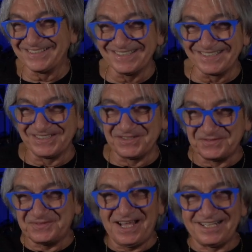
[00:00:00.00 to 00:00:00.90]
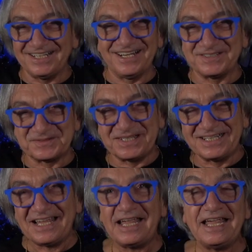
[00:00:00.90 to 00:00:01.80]
you, you know, find another way.
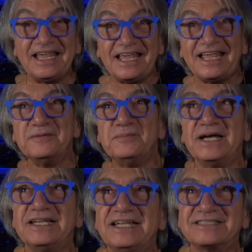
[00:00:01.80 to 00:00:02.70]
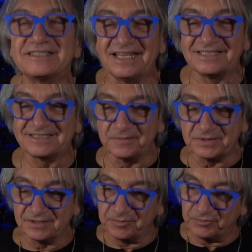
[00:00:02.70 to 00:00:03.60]
But it's it's
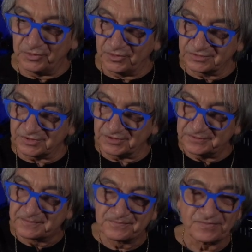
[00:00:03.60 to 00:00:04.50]
something that pulls you.